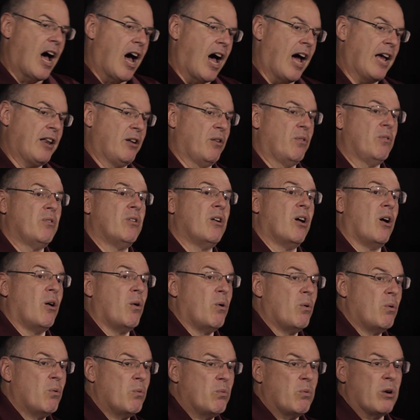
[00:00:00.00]
I don't
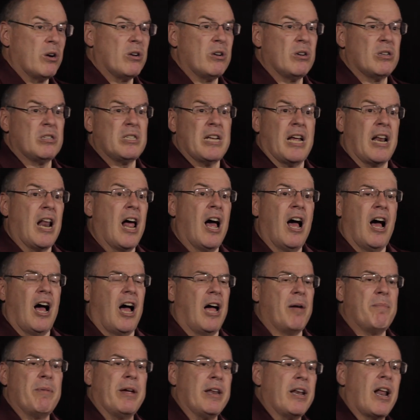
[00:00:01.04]
know where you stand.
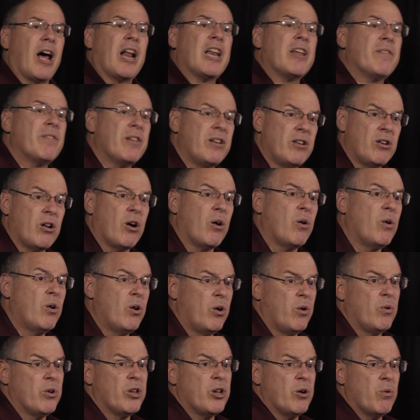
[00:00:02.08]
I may not even know
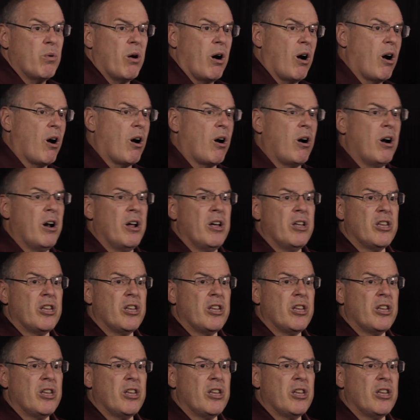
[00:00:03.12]
who you are.